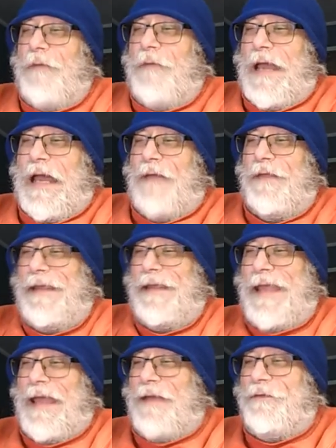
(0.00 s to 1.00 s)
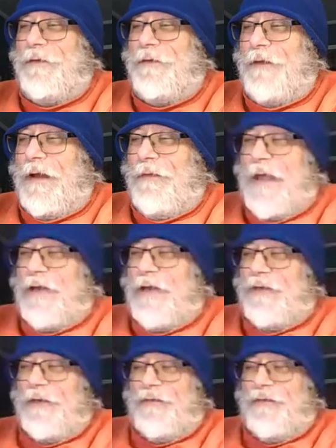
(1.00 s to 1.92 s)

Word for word: have the cast of that